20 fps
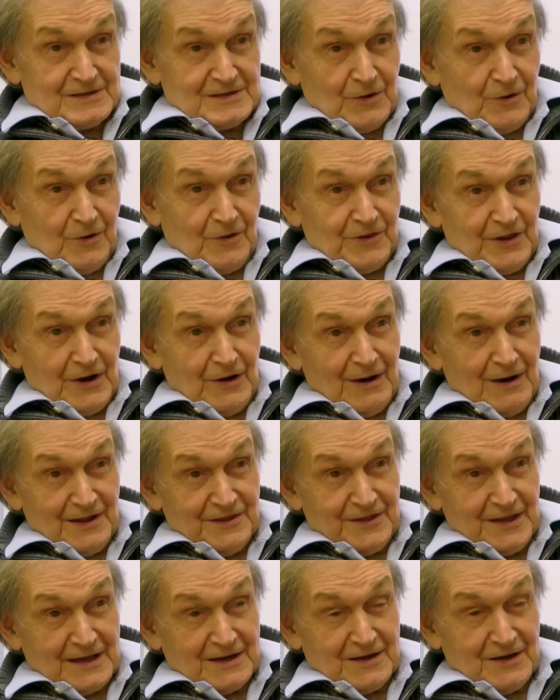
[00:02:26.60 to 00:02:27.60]
So although I
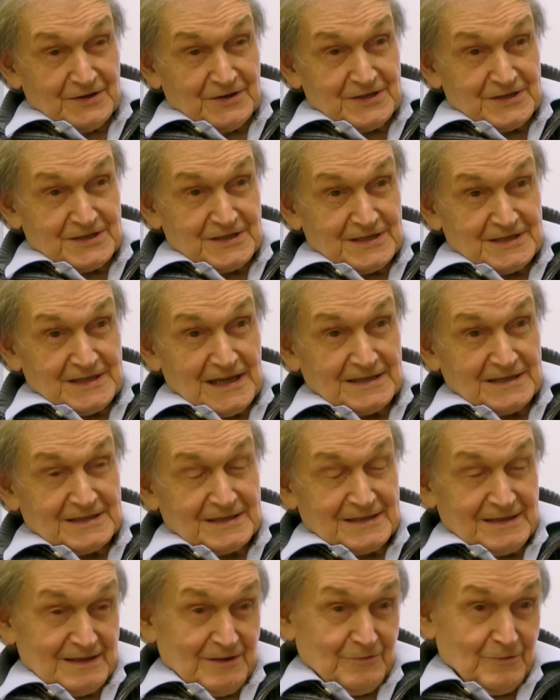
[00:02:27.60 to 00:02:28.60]
think consciousness
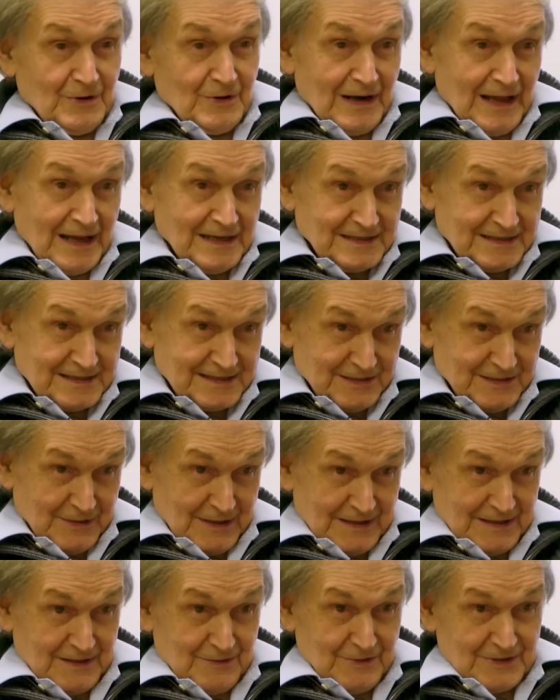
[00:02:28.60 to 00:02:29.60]
has relates to
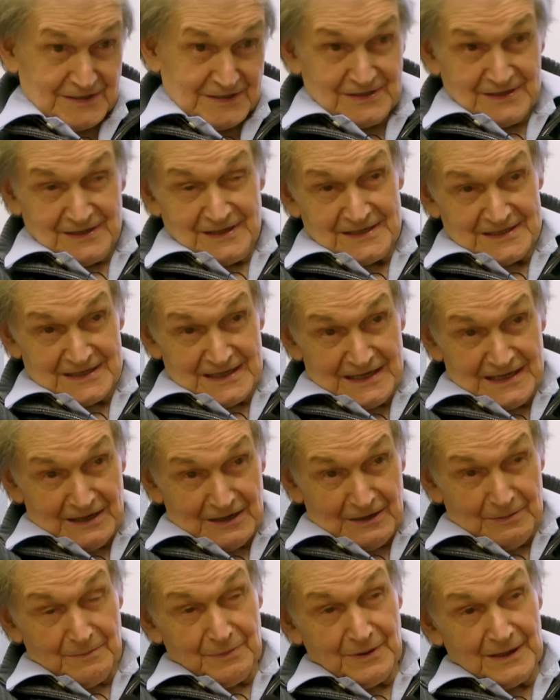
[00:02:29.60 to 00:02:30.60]
it, question, it's in
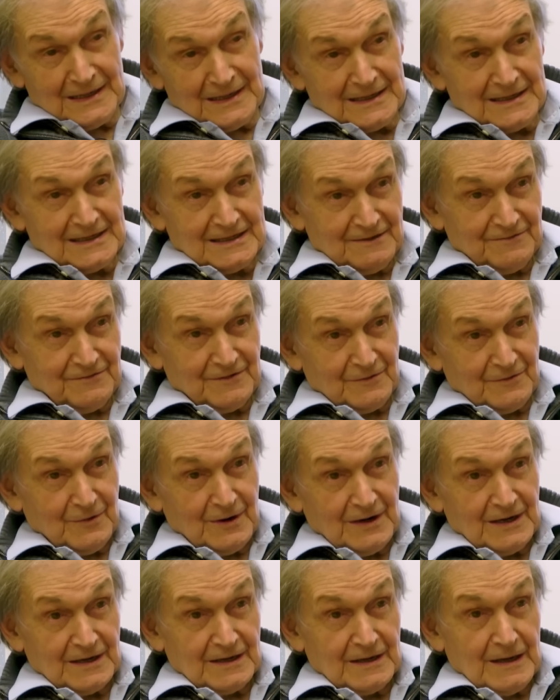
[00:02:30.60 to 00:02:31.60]
a completely different
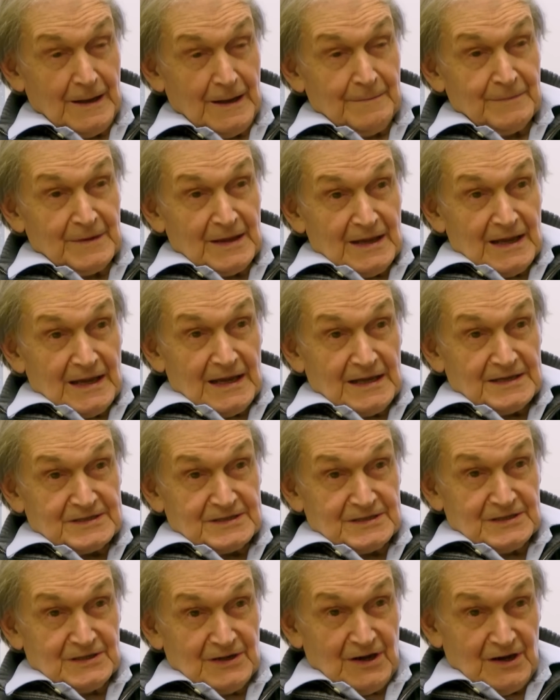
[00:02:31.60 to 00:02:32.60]
way.
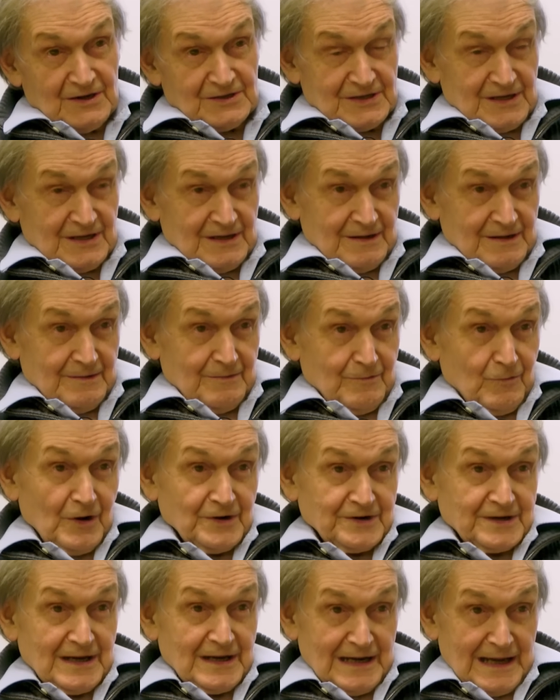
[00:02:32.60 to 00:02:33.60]
It's not
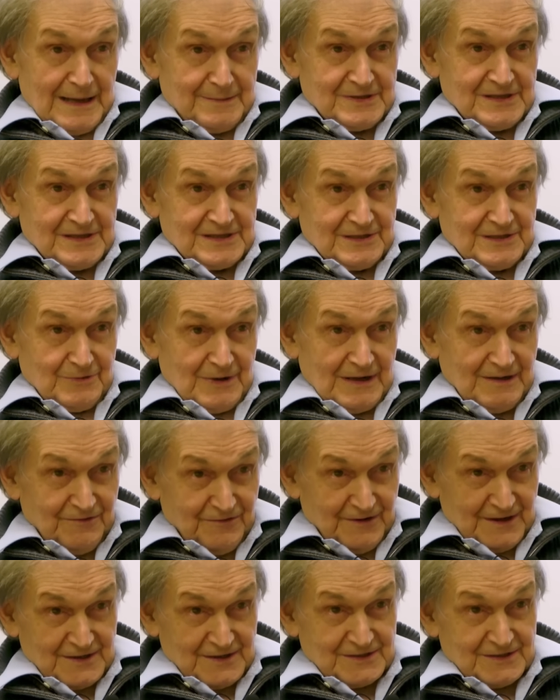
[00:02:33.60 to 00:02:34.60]
what collapses the wave
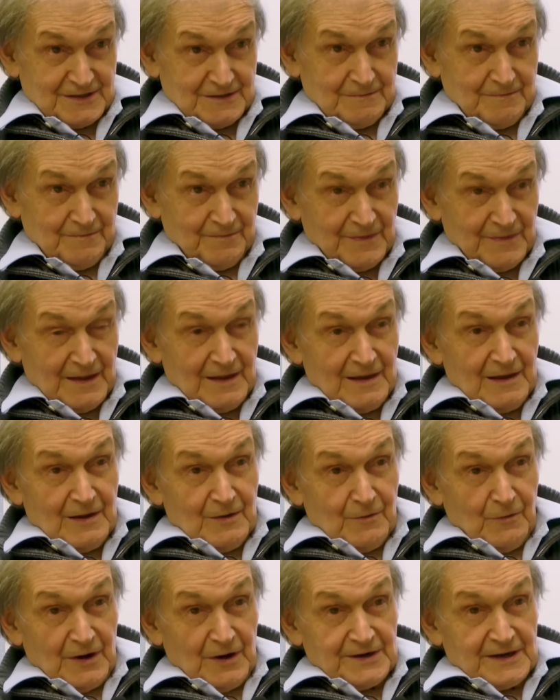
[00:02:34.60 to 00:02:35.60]
function.
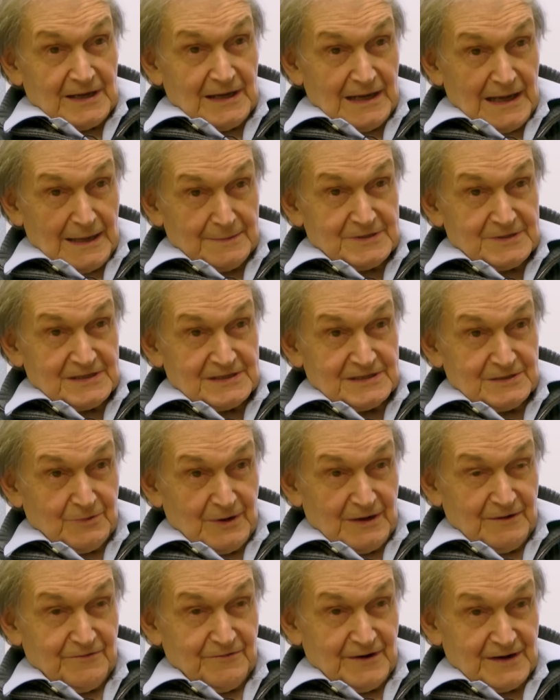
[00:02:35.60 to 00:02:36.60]
What collapses the
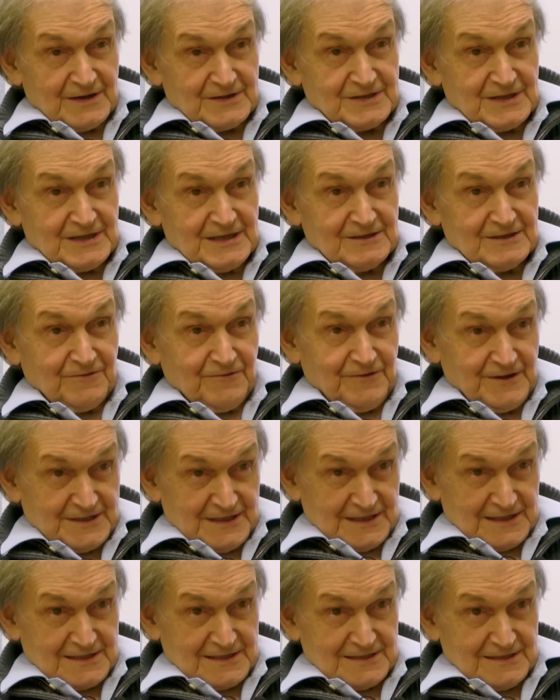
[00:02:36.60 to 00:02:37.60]
wave function is
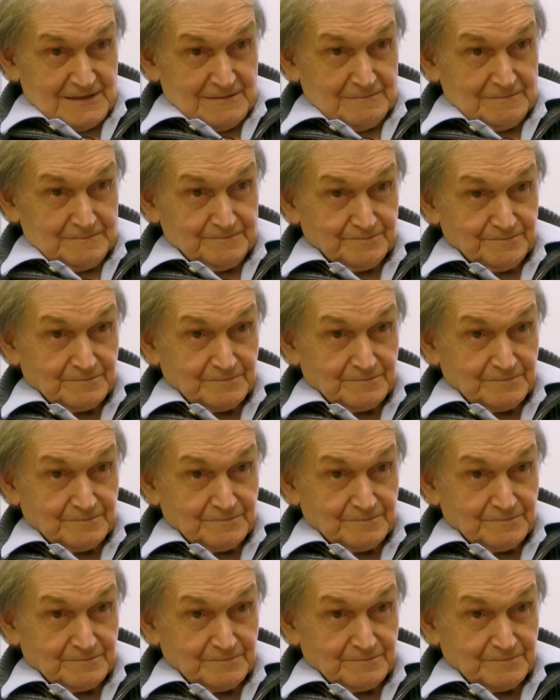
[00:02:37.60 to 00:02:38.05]
physics.